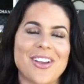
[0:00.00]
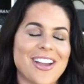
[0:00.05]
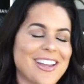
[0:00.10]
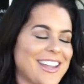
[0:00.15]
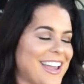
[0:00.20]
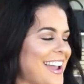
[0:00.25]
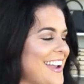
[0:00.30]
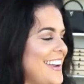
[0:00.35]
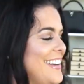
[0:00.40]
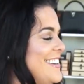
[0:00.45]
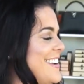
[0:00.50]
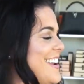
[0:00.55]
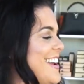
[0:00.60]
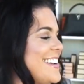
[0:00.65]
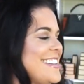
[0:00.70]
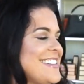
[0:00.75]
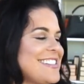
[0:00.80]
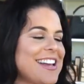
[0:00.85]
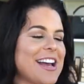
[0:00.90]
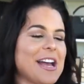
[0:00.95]
Okay,
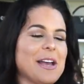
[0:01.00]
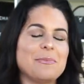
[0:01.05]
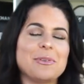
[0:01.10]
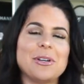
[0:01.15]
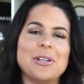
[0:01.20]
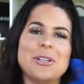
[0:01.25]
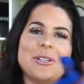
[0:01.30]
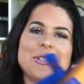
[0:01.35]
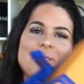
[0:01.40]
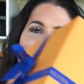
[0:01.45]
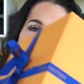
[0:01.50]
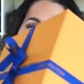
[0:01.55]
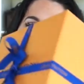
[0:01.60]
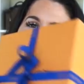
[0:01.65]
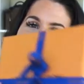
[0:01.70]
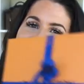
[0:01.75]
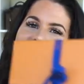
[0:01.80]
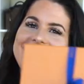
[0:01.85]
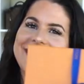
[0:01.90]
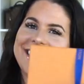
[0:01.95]
next I'm going to
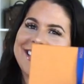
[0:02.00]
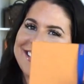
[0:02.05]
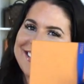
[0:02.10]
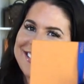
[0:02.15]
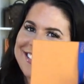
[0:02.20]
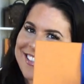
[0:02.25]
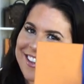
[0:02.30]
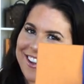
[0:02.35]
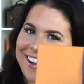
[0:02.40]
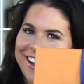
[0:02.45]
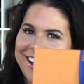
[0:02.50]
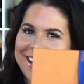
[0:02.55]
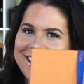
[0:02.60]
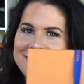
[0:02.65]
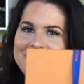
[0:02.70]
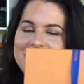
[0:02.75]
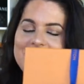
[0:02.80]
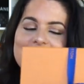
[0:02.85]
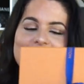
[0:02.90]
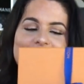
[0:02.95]
do this
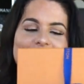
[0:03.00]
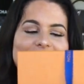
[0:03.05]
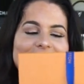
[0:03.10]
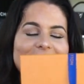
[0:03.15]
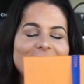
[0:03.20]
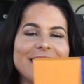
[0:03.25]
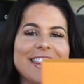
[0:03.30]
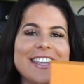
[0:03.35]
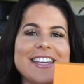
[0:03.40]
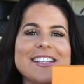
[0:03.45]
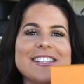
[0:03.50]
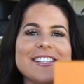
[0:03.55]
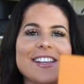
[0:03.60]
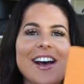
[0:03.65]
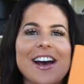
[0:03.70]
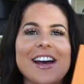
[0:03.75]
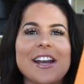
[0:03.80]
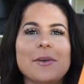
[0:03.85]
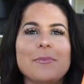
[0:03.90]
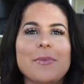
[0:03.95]
item. This
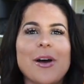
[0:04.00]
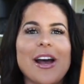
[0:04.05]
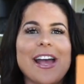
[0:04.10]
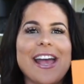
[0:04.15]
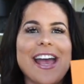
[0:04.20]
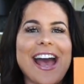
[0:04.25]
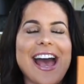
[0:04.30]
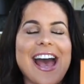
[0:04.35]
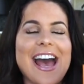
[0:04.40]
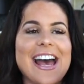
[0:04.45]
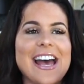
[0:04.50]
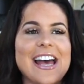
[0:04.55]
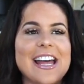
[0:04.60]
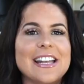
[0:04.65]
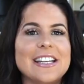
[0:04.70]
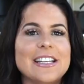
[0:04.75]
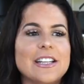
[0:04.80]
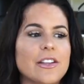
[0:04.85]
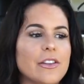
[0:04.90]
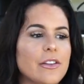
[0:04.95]
item I
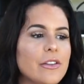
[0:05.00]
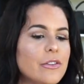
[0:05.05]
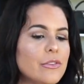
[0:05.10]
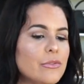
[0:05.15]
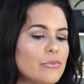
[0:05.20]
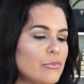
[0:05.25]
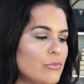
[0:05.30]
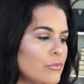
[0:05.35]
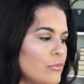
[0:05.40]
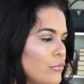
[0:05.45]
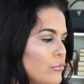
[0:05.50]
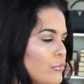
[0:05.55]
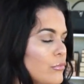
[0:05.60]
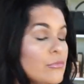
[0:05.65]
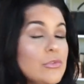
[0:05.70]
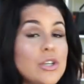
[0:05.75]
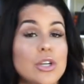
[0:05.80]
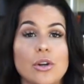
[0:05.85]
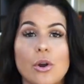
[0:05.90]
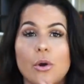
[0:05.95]
had,
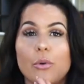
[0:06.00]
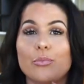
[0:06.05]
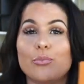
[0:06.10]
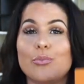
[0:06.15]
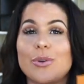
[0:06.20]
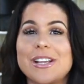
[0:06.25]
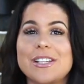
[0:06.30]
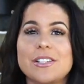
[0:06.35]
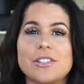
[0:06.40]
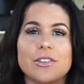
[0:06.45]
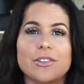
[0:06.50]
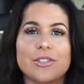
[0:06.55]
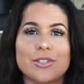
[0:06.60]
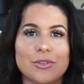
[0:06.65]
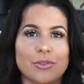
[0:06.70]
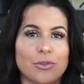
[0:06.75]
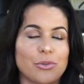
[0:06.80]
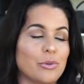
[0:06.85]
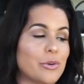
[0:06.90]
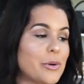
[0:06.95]
you know,
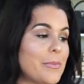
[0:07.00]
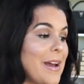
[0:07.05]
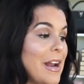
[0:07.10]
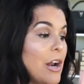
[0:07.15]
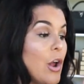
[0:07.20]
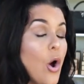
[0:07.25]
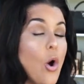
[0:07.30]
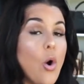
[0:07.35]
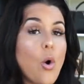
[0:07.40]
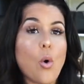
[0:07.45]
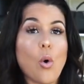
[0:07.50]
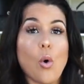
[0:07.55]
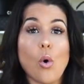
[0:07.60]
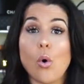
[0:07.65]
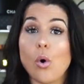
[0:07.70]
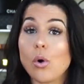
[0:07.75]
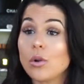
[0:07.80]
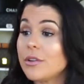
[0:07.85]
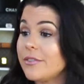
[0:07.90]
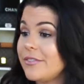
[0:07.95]
researched and thought about.
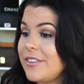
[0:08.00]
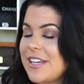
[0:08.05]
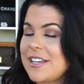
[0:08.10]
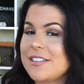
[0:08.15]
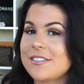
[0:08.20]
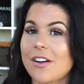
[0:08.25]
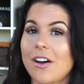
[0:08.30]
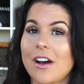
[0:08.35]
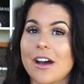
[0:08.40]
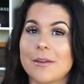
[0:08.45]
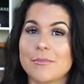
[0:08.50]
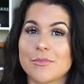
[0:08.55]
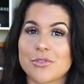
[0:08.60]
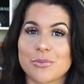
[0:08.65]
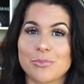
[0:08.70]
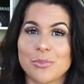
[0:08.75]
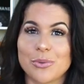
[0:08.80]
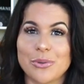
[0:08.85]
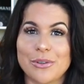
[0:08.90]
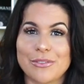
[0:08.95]
All of these items
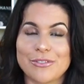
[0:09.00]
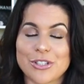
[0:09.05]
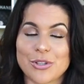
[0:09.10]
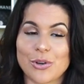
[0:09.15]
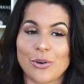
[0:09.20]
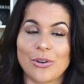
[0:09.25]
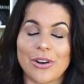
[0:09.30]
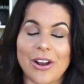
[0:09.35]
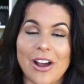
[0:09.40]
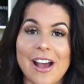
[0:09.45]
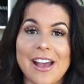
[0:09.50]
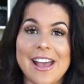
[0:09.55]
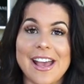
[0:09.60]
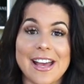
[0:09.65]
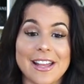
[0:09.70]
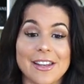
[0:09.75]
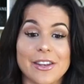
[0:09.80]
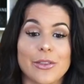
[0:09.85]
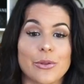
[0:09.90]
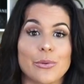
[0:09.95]
from Louis Vuitton I
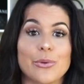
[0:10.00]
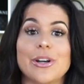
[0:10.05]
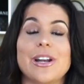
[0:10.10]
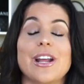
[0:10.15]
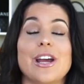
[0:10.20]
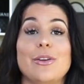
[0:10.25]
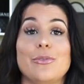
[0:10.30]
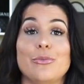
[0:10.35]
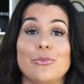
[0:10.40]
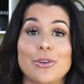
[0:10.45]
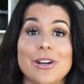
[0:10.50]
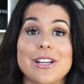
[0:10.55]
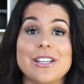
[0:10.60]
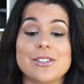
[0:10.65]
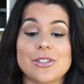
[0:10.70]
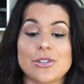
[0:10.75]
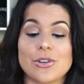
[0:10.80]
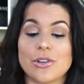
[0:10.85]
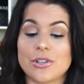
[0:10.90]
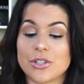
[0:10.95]
had thought and
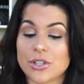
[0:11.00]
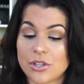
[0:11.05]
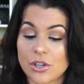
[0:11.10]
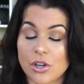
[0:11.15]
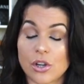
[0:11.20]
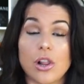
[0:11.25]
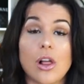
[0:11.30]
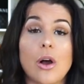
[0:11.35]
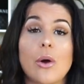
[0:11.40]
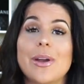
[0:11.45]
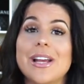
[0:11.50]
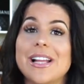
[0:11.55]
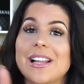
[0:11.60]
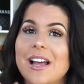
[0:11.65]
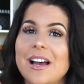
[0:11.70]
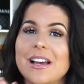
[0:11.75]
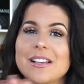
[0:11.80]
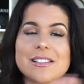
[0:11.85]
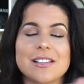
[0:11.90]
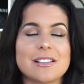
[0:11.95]
researched. The Chloe
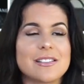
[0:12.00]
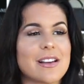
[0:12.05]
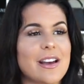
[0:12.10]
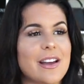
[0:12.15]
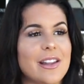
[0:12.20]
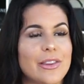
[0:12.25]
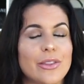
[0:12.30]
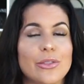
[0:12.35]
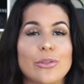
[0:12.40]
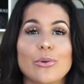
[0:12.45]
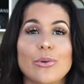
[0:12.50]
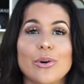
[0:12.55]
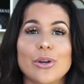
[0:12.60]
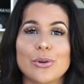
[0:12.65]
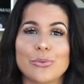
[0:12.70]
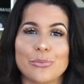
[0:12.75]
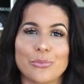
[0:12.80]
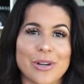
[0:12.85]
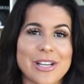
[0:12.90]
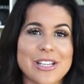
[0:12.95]
glasses I had
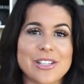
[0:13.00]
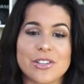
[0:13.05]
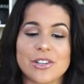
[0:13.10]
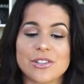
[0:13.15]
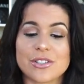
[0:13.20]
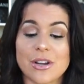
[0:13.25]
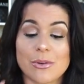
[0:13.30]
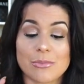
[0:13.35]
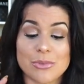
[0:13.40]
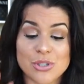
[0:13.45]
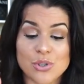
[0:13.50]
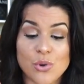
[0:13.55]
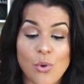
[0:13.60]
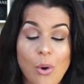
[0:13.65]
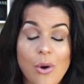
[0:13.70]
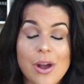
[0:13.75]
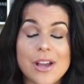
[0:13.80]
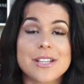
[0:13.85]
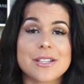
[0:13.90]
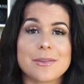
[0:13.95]
thought and researched. I was
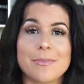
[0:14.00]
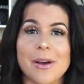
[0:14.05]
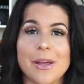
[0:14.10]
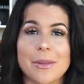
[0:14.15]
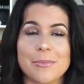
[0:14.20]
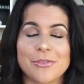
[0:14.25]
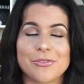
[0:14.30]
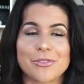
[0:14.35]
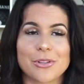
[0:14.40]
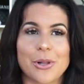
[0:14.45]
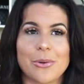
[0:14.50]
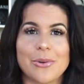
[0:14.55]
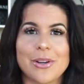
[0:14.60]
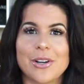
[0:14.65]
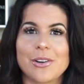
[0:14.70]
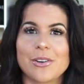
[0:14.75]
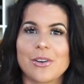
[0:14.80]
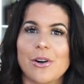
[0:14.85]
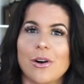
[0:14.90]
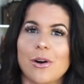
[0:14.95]
going to buy them off
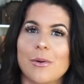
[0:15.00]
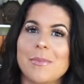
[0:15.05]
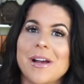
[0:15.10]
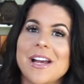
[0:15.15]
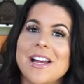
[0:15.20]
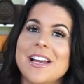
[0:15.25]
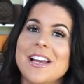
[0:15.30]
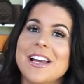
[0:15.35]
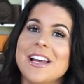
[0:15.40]
Chloe.com.